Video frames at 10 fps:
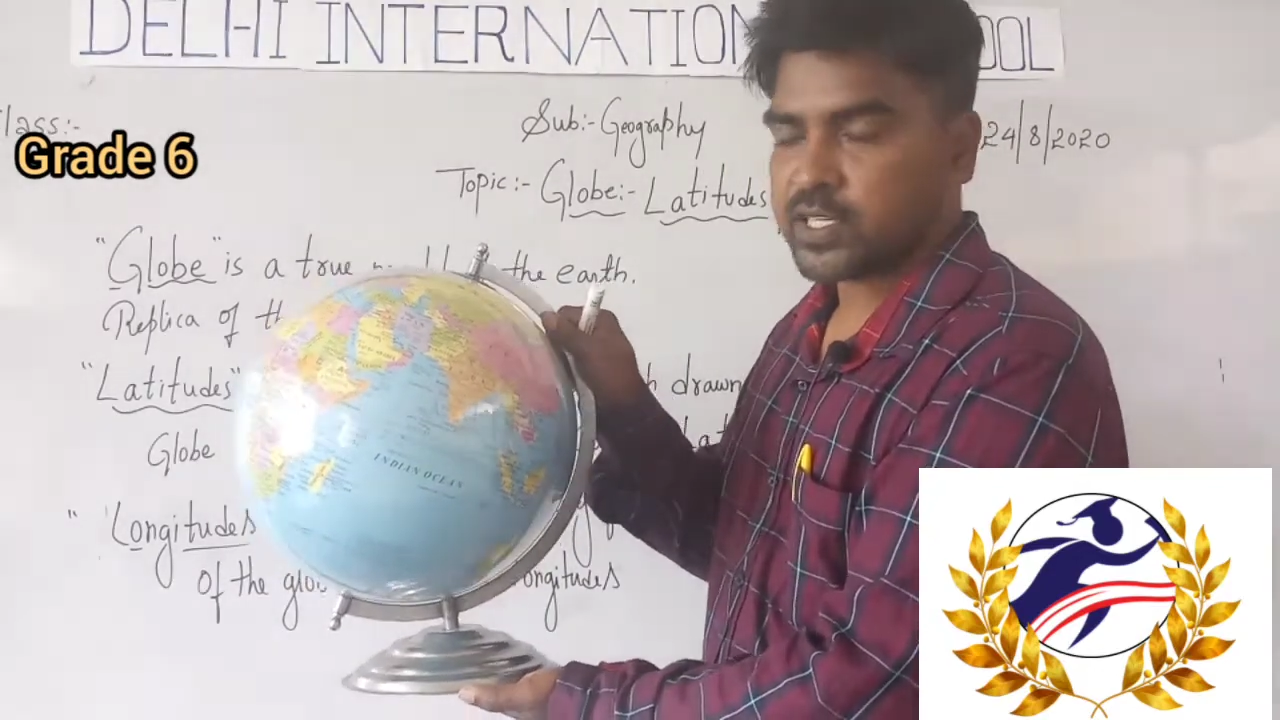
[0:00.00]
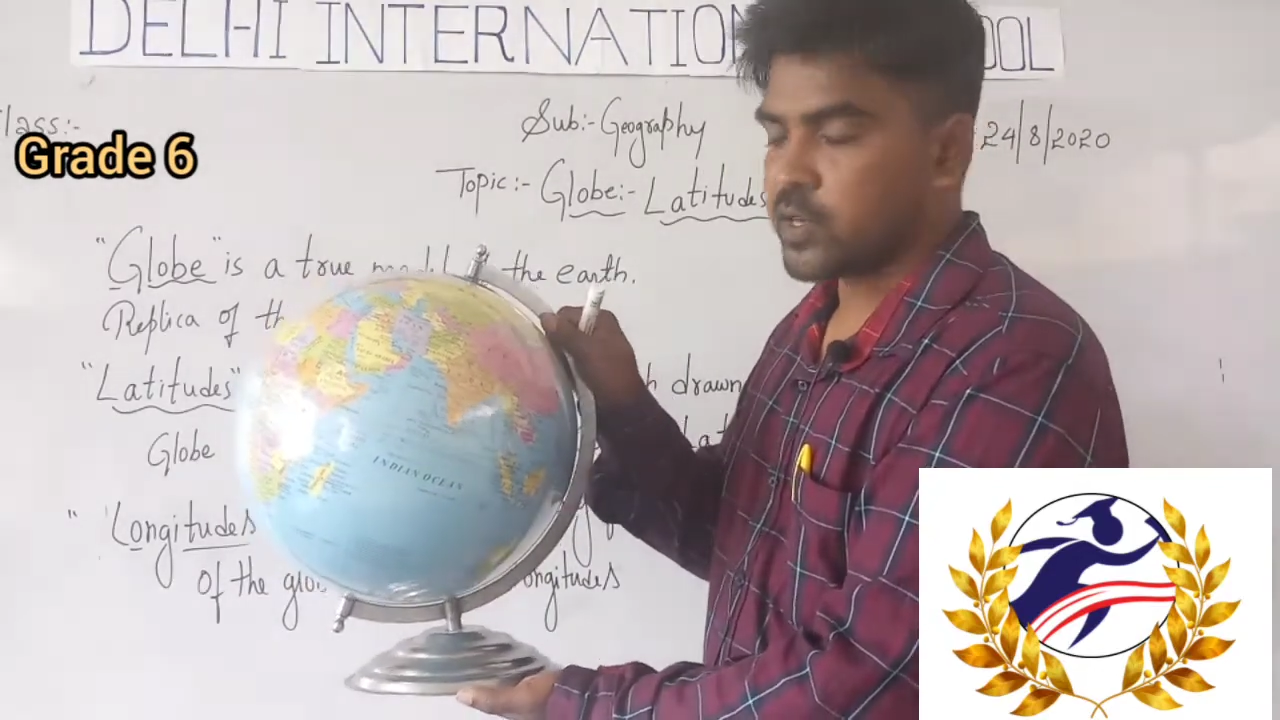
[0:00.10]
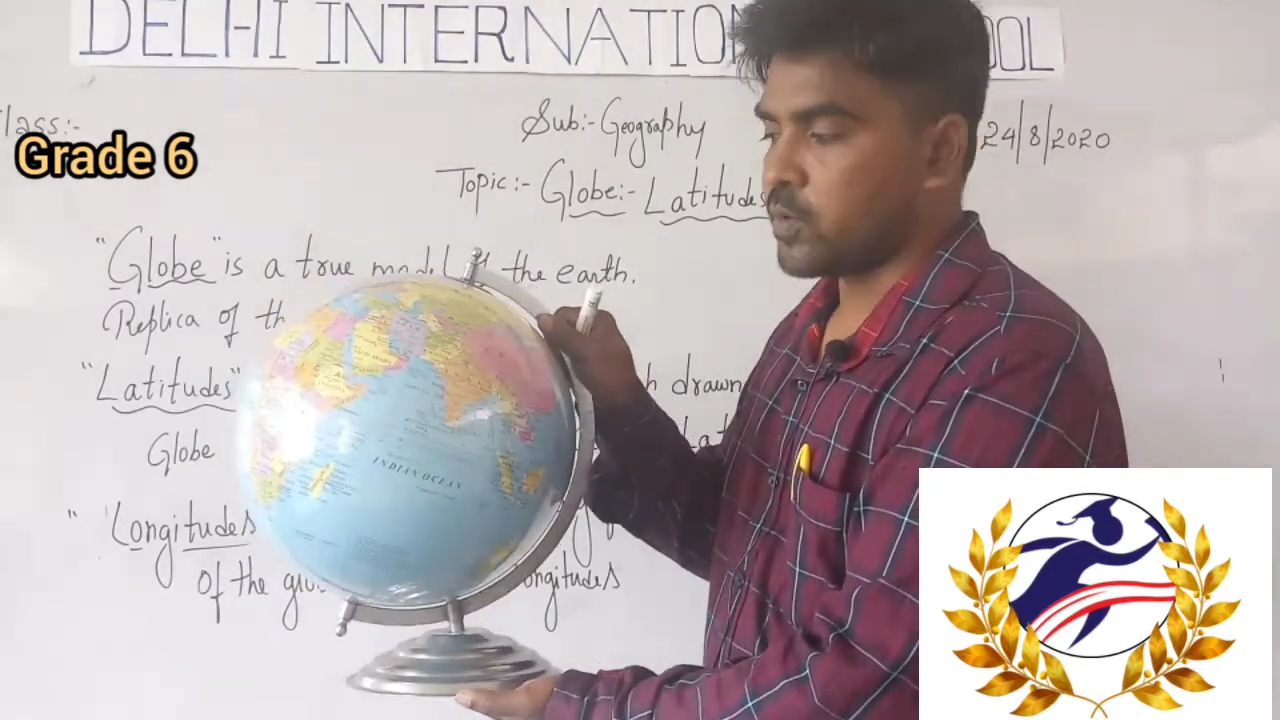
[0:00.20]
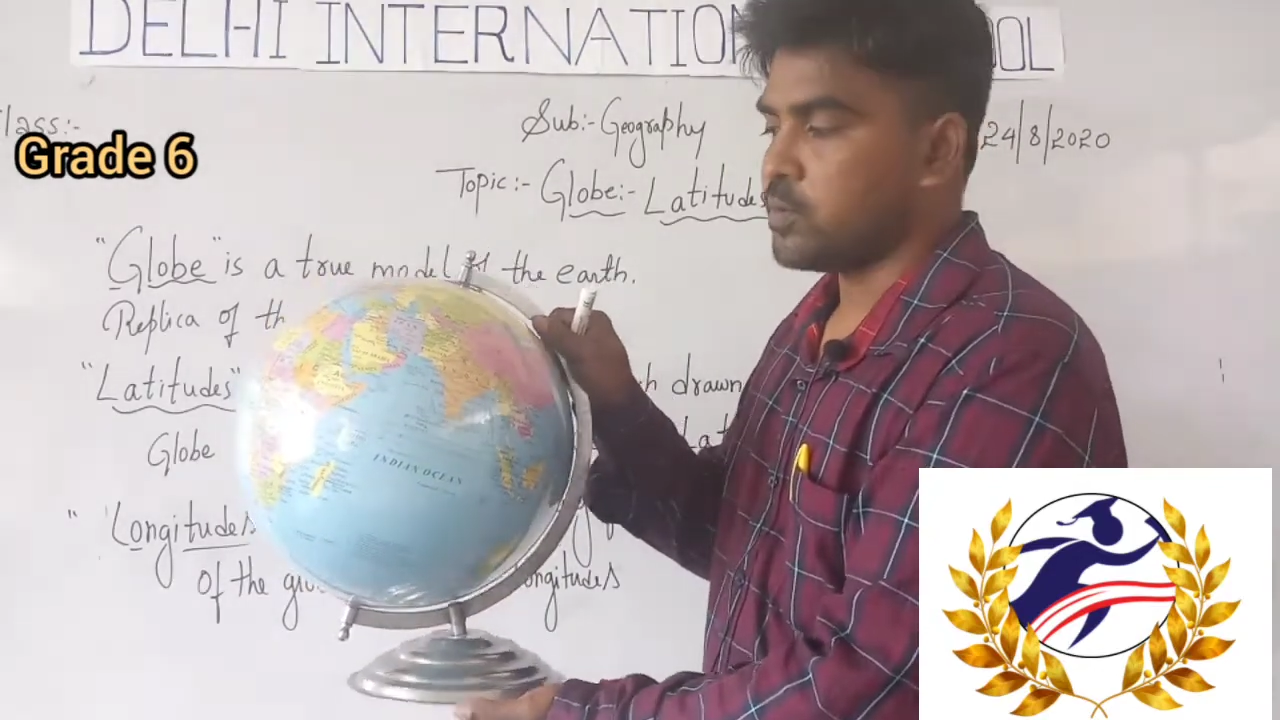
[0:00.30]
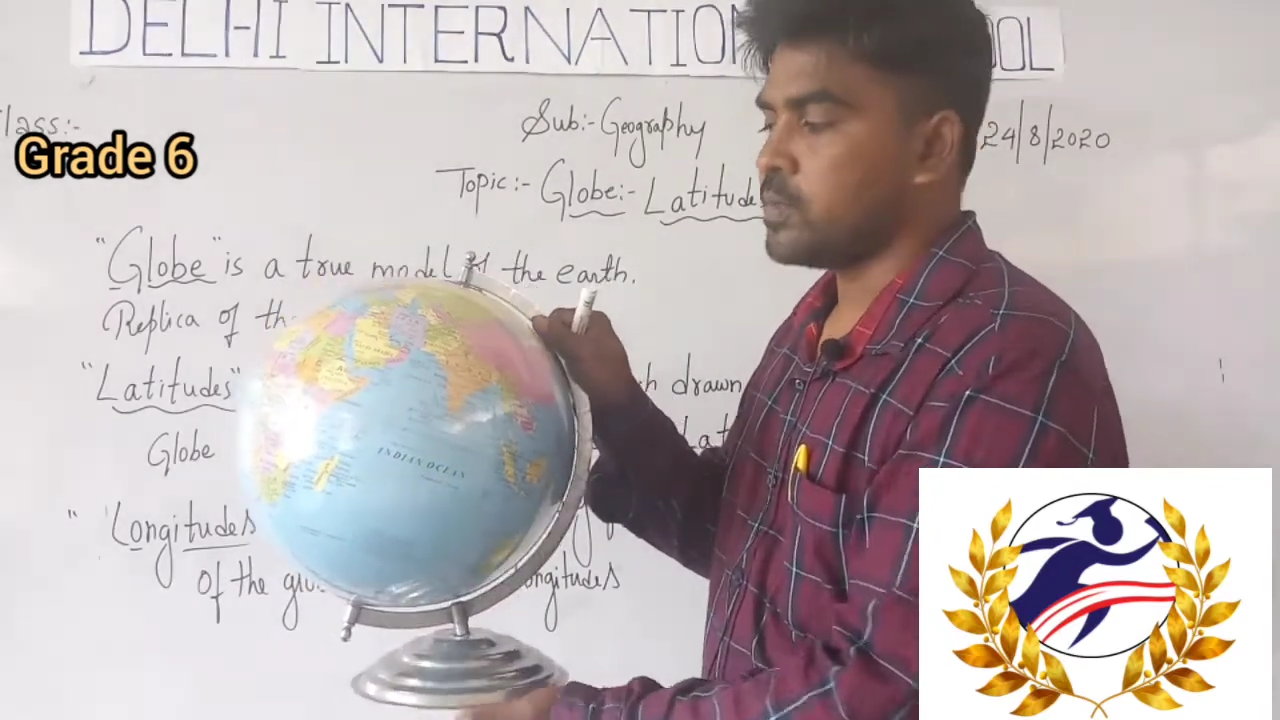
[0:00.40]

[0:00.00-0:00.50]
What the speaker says: or no?